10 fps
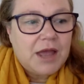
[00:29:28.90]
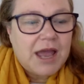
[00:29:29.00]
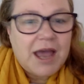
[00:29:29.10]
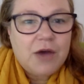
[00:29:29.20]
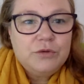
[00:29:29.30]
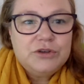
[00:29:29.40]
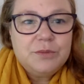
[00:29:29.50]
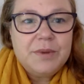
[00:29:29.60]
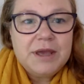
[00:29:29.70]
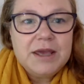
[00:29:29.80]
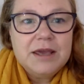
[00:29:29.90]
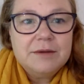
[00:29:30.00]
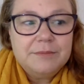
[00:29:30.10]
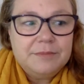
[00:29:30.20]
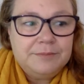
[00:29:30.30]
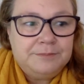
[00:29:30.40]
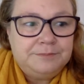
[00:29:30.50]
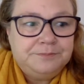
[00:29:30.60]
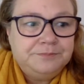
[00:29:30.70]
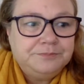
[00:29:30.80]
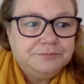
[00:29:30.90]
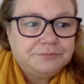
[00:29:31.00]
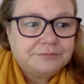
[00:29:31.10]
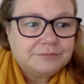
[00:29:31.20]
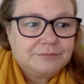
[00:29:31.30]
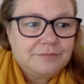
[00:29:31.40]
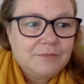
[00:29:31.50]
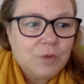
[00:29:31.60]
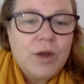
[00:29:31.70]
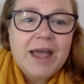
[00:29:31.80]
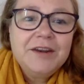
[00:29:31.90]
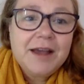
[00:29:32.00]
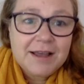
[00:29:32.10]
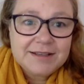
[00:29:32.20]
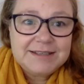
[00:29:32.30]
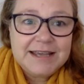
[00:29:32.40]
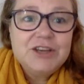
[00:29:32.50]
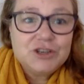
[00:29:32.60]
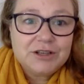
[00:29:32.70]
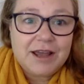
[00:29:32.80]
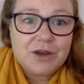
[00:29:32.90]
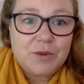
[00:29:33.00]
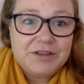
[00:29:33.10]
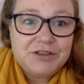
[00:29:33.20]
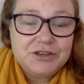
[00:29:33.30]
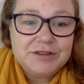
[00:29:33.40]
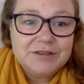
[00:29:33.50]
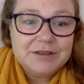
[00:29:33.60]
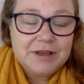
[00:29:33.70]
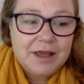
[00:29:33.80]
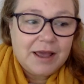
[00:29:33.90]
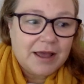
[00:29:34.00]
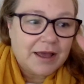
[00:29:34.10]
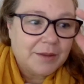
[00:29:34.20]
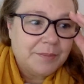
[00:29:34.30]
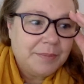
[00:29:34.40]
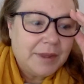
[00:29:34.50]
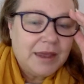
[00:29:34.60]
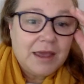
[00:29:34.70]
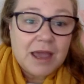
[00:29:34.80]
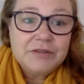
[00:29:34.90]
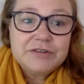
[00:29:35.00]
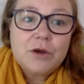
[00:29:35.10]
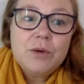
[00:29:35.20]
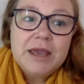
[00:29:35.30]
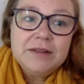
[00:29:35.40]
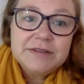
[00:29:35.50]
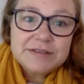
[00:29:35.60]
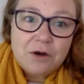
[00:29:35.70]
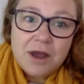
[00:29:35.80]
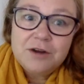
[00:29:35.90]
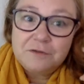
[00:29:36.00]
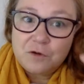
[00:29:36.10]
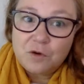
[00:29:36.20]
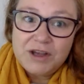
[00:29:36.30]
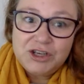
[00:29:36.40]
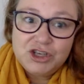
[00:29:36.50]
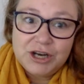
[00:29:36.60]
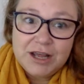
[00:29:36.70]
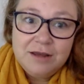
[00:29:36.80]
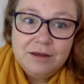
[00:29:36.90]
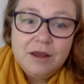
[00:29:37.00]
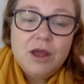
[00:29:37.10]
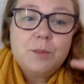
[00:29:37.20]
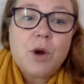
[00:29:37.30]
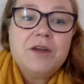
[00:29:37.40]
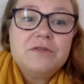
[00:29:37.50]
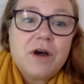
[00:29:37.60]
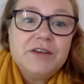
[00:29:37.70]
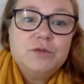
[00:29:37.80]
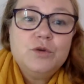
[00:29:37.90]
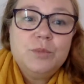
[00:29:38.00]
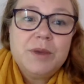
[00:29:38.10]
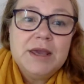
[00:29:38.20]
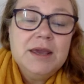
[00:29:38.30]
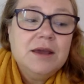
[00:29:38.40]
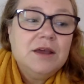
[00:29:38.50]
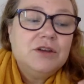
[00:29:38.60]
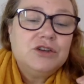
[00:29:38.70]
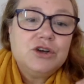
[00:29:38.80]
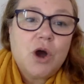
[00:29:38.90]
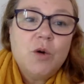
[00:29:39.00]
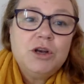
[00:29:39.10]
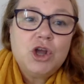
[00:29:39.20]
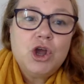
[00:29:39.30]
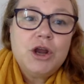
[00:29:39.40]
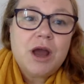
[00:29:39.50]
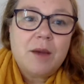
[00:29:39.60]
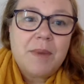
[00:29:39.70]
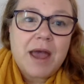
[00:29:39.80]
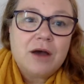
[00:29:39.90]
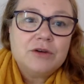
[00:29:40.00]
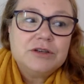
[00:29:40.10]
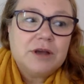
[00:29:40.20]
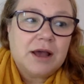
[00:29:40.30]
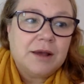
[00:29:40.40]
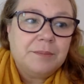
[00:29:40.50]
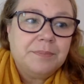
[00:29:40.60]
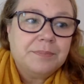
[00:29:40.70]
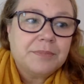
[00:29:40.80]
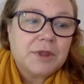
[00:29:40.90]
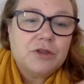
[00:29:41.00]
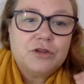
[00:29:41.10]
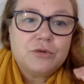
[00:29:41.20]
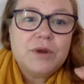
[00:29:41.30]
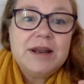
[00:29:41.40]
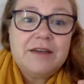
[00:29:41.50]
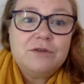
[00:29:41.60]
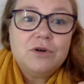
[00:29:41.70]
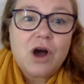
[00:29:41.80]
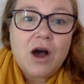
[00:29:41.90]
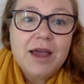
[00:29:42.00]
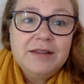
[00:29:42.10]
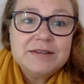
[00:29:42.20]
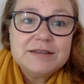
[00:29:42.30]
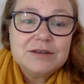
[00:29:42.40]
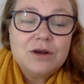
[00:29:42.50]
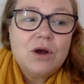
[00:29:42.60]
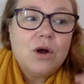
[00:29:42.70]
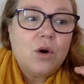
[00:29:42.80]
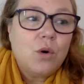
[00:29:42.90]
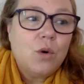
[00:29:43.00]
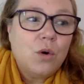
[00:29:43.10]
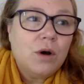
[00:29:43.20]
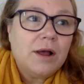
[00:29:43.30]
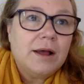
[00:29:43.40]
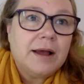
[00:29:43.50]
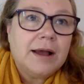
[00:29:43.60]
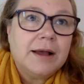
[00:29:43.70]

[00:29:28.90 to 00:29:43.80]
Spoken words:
how to be or how to ask teacher-like questions. And so inside of questioning, my advice would be to go and learn about 3-level guides or